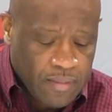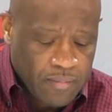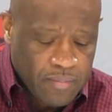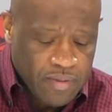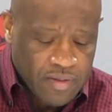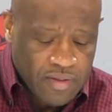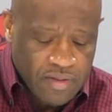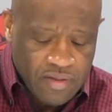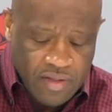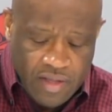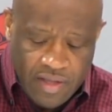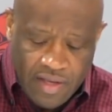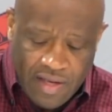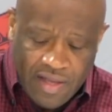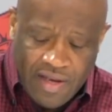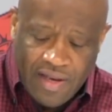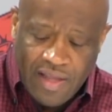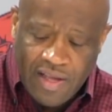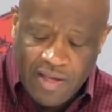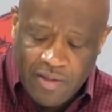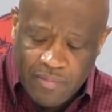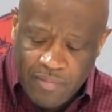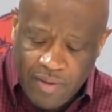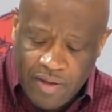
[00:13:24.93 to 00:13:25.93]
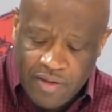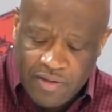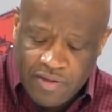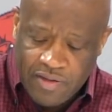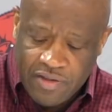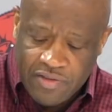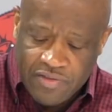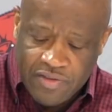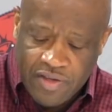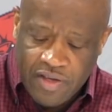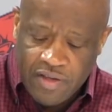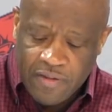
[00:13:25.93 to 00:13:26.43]
But the thing I like about
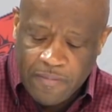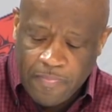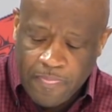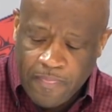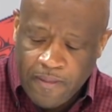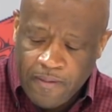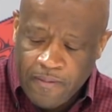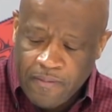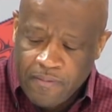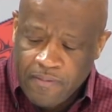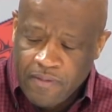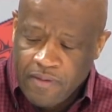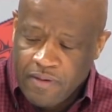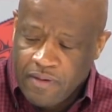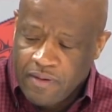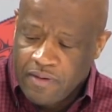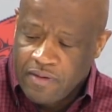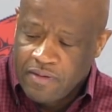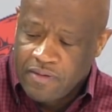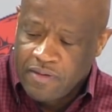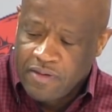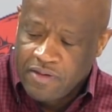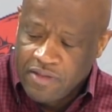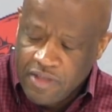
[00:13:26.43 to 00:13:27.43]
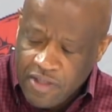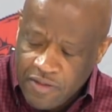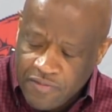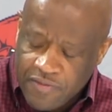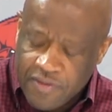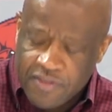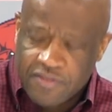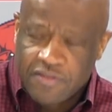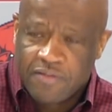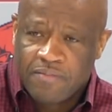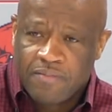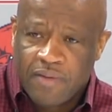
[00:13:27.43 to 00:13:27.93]
it is that the
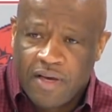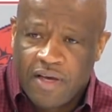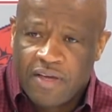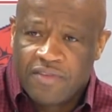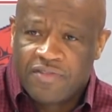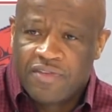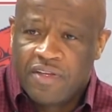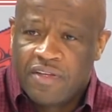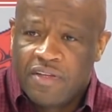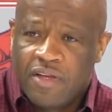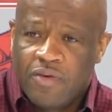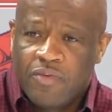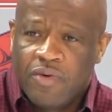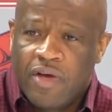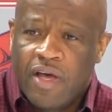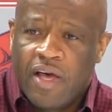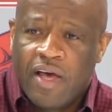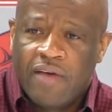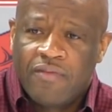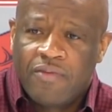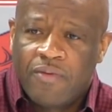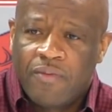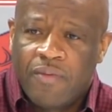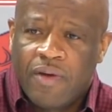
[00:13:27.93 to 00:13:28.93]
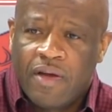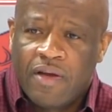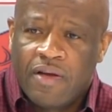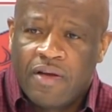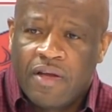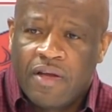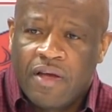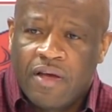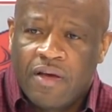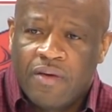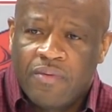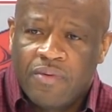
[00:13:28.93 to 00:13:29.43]
defensive mindset that we're having right
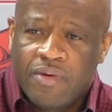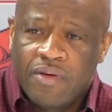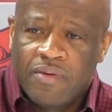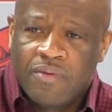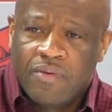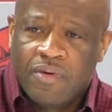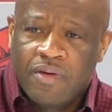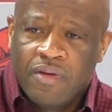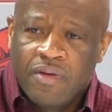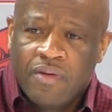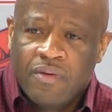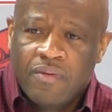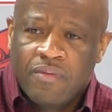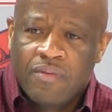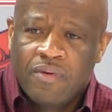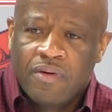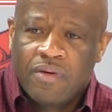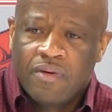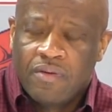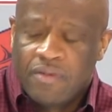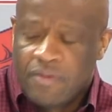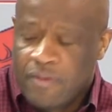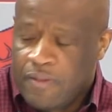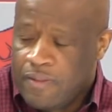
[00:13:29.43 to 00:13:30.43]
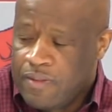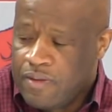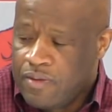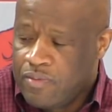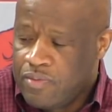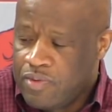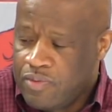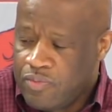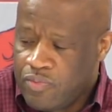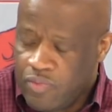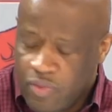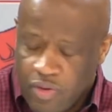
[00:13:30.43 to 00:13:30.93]
now, we're
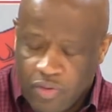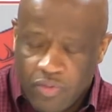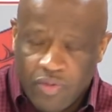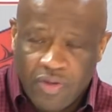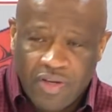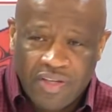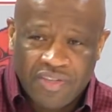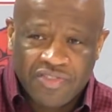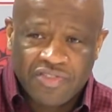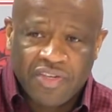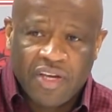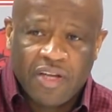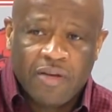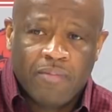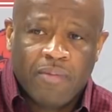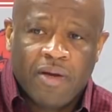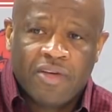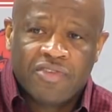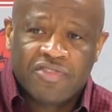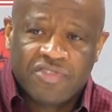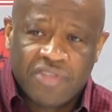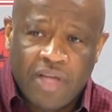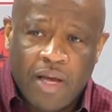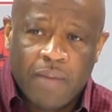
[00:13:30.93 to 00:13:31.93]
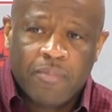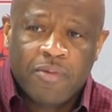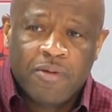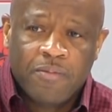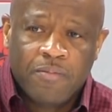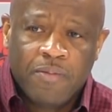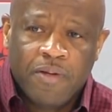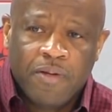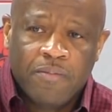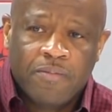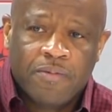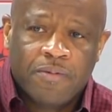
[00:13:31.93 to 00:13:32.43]
really, really excited about stopping
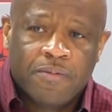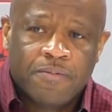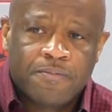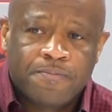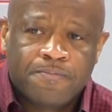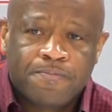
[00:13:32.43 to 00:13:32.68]
people.